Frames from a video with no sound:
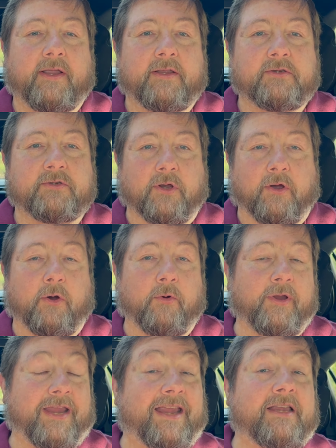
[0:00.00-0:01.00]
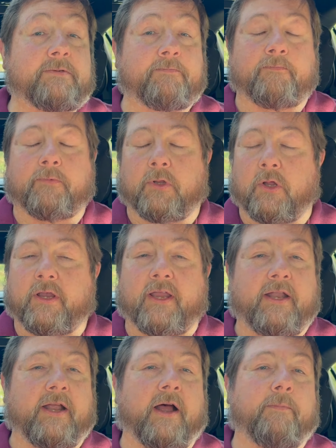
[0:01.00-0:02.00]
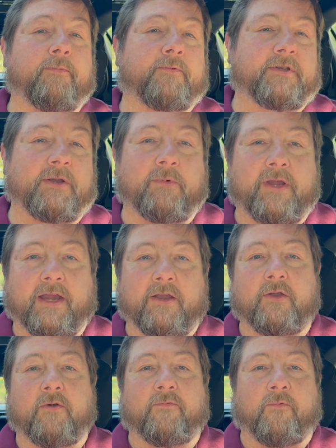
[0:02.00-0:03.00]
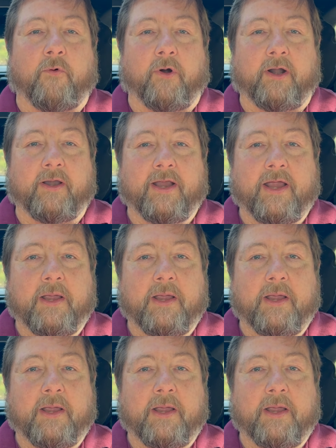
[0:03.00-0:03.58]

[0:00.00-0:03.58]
So he's looking it up, seeing what he can do for it.